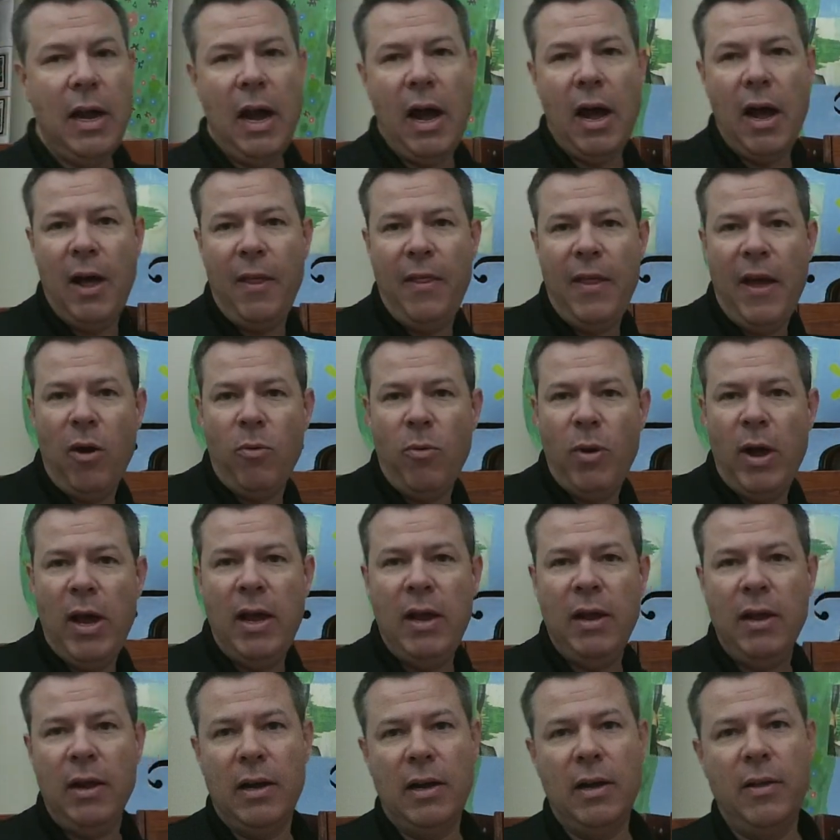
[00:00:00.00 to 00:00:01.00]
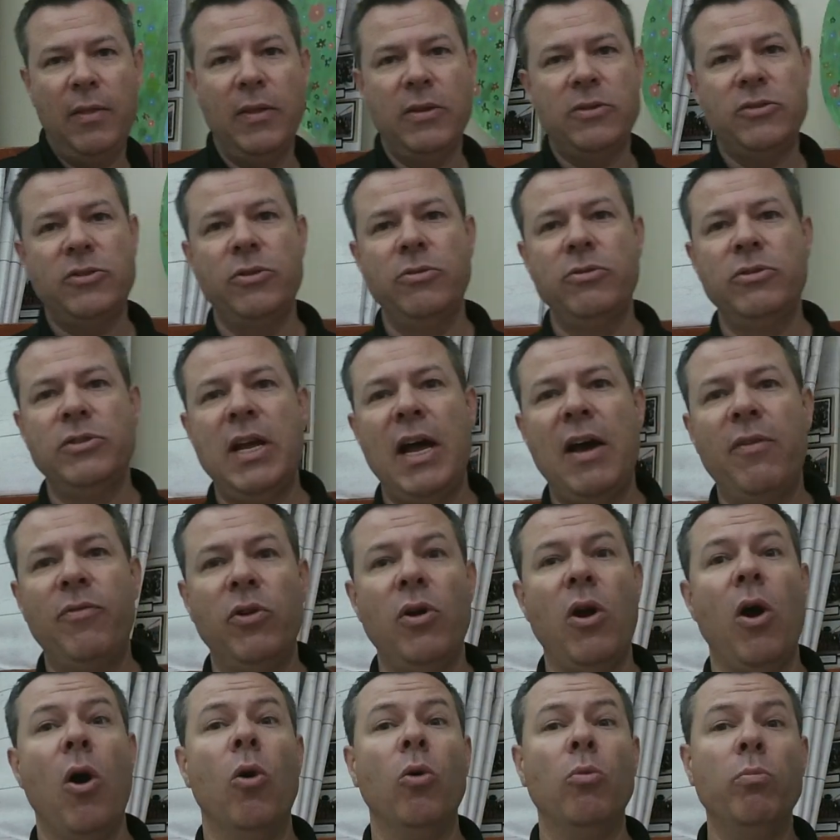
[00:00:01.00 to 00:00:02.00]
That way the students have
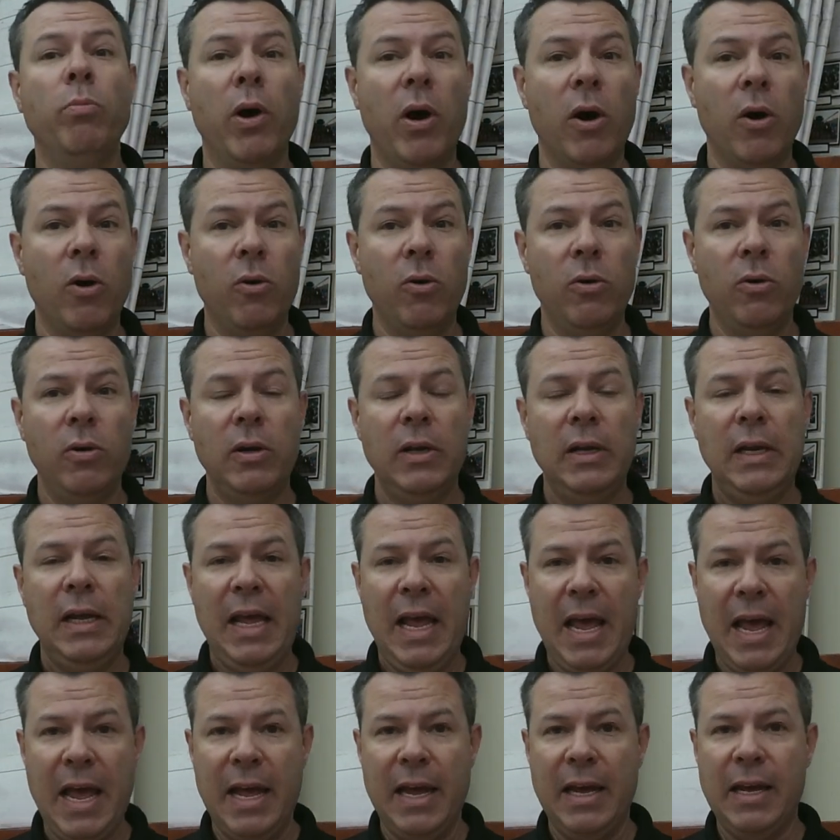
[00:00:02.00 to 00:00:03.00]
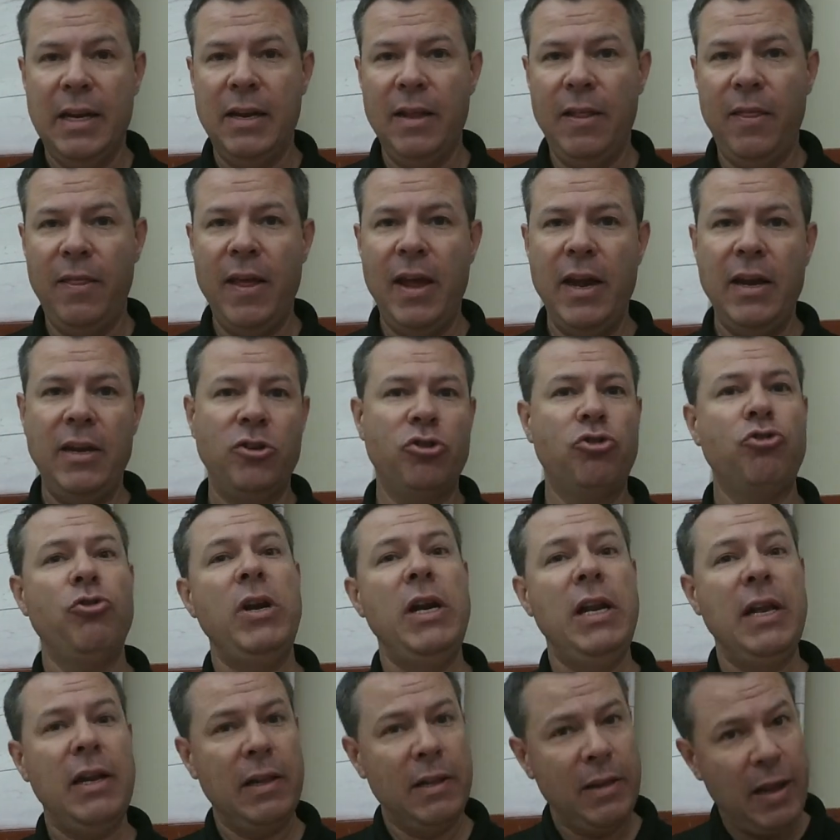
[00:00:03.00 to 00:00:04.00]
their own bow, and they
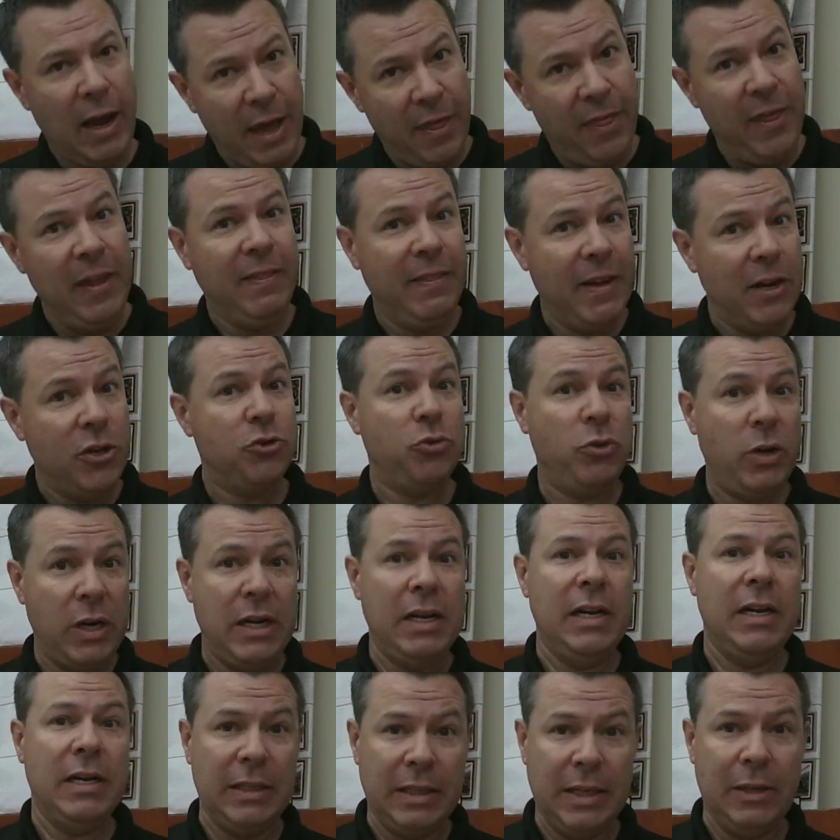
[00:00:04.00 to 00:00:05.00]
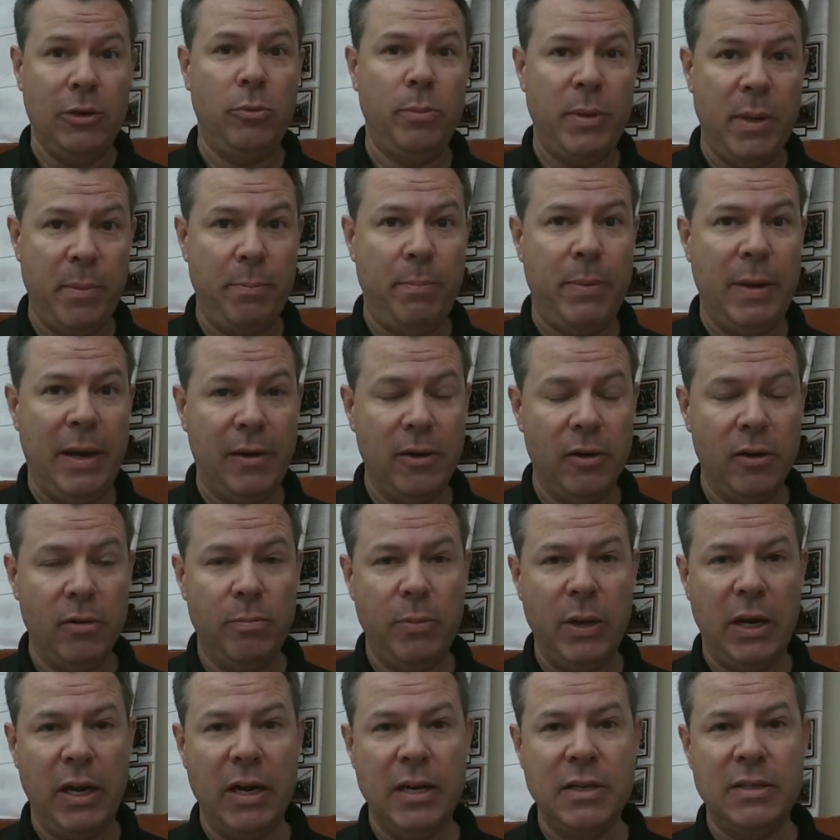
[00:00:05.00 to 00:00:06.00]
treat it, I think they treat it a little bit better
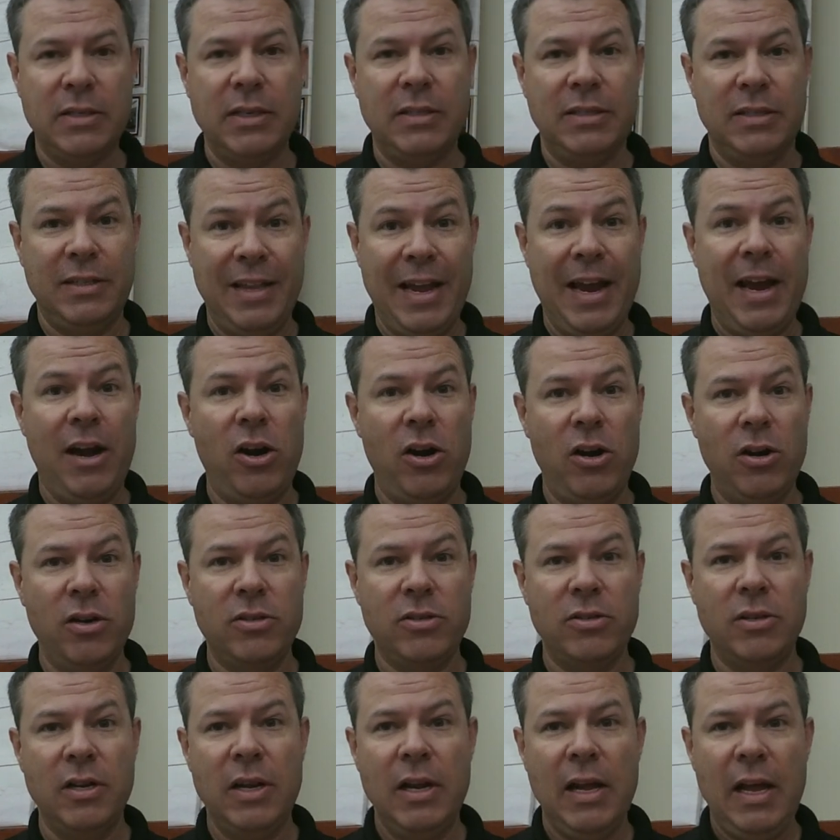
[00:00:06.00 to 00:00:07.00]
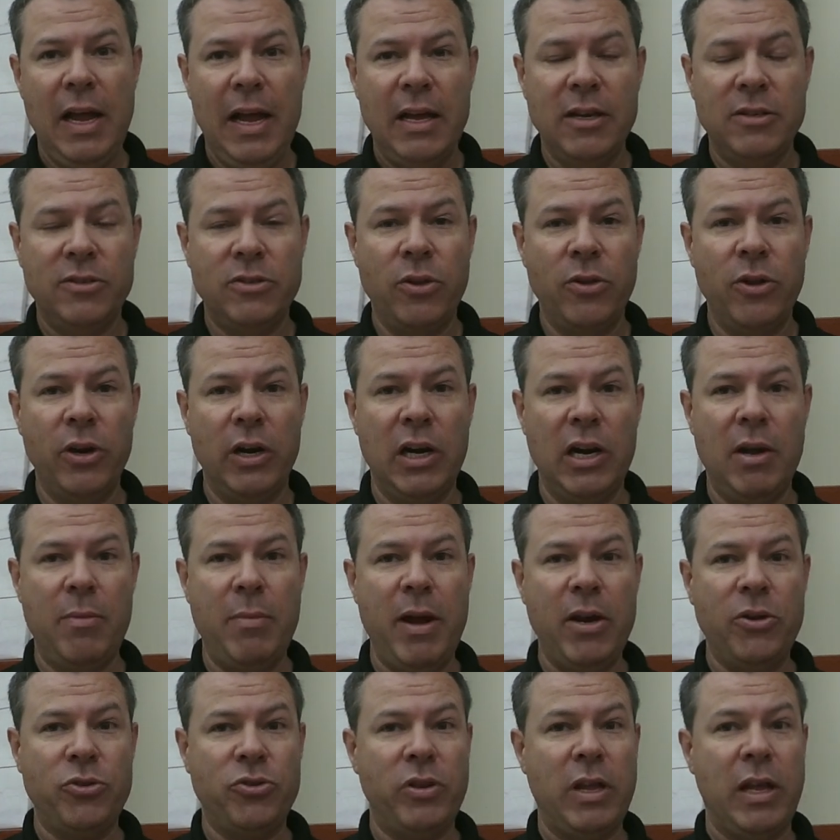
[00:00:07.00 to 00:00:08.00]
because it's theirs, and so they're going to
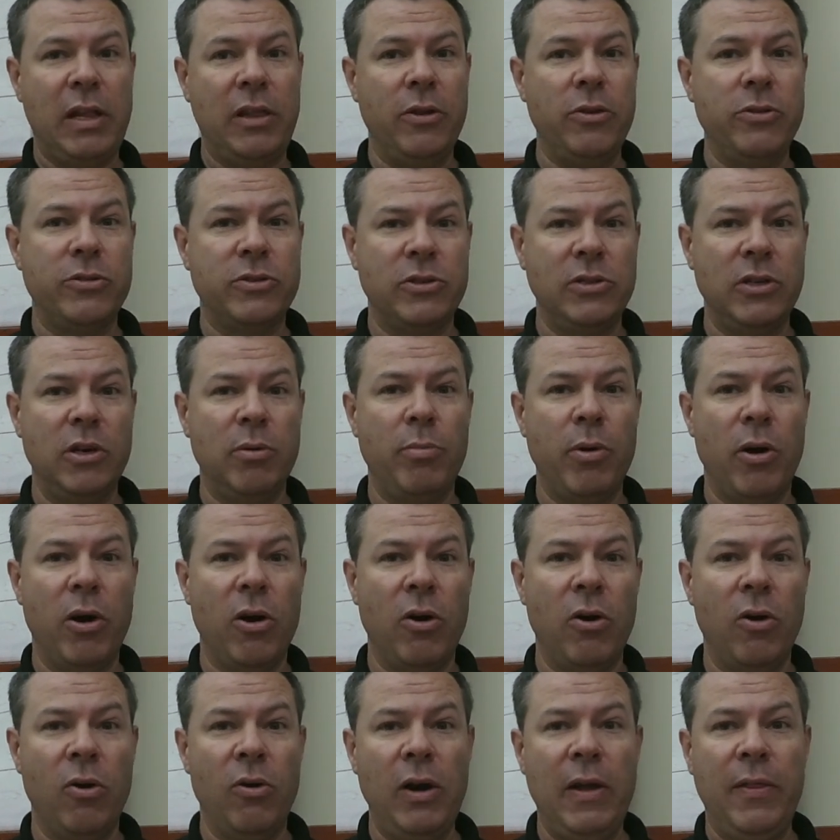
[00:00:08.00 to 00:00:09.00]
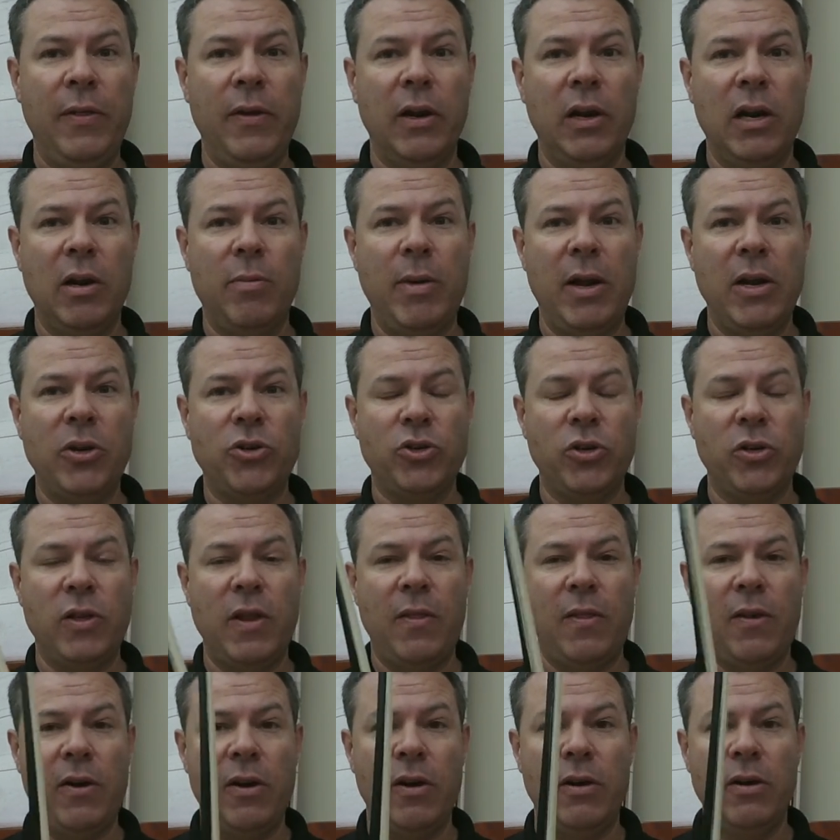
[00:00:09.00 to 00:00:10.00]
make sure they loosen their bow, and they're going to make sure
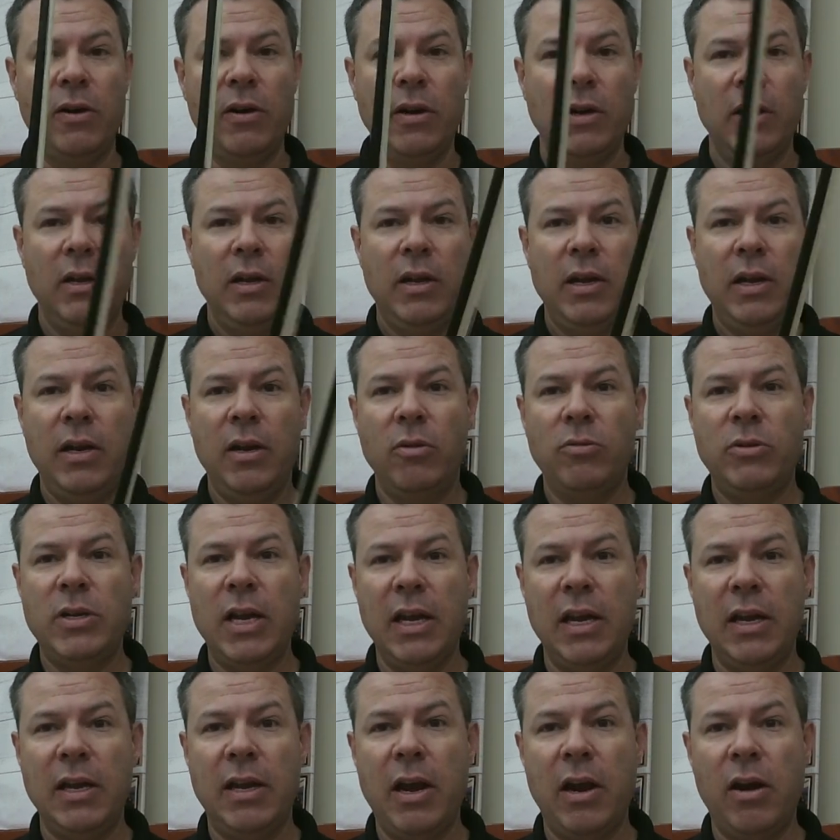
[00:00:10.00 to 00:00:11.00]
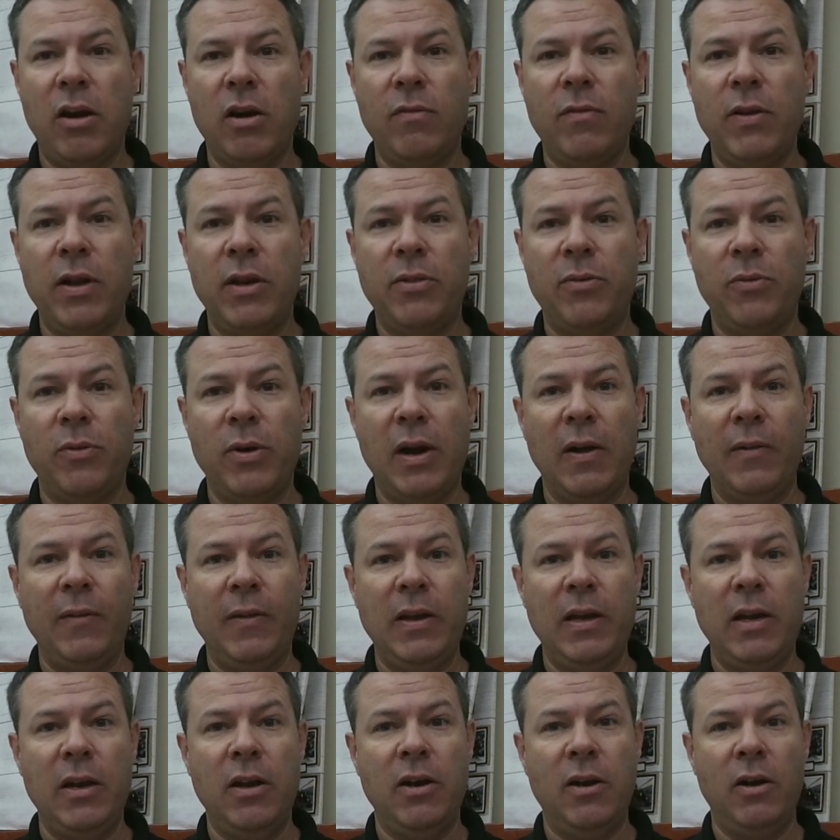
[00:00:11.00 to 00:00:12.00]
that they're, you know, taking care of it throughout
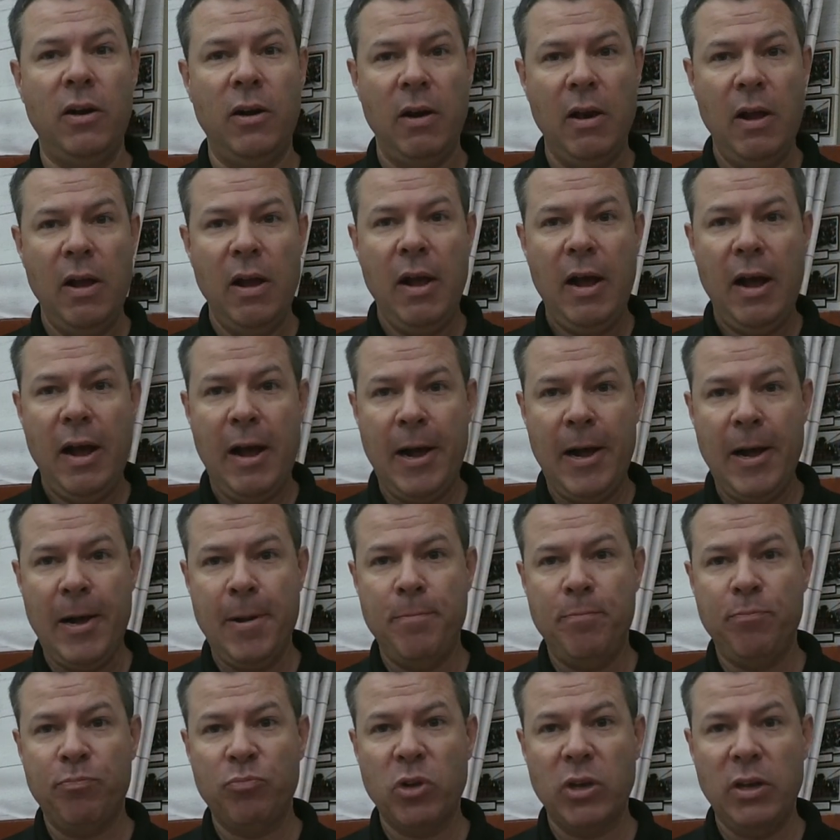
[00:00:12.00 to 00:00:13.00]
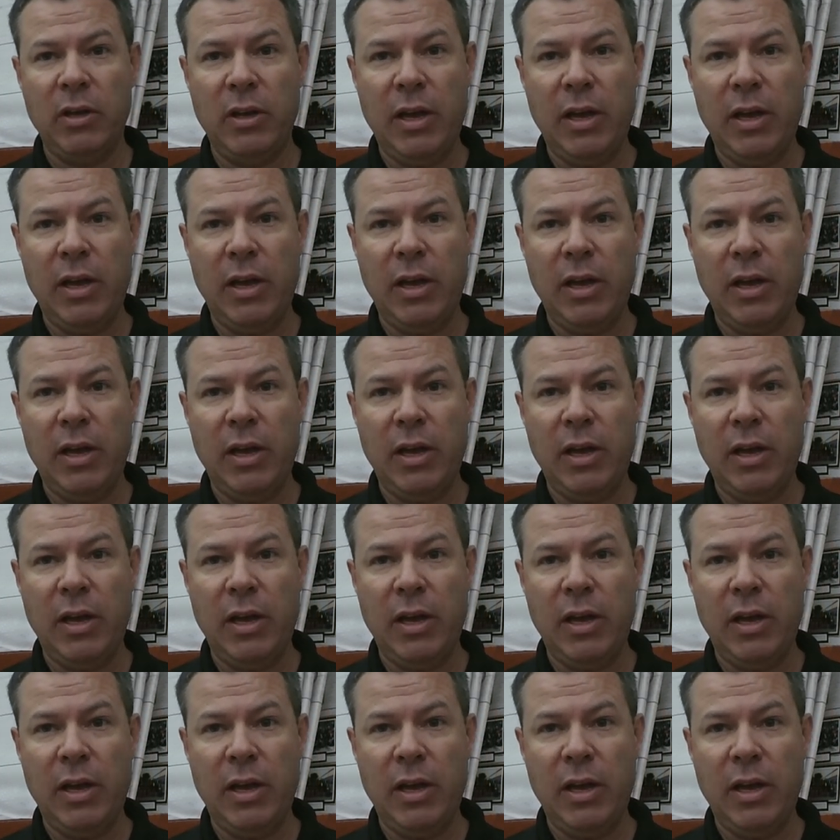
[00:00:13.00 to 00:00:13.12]
the year, and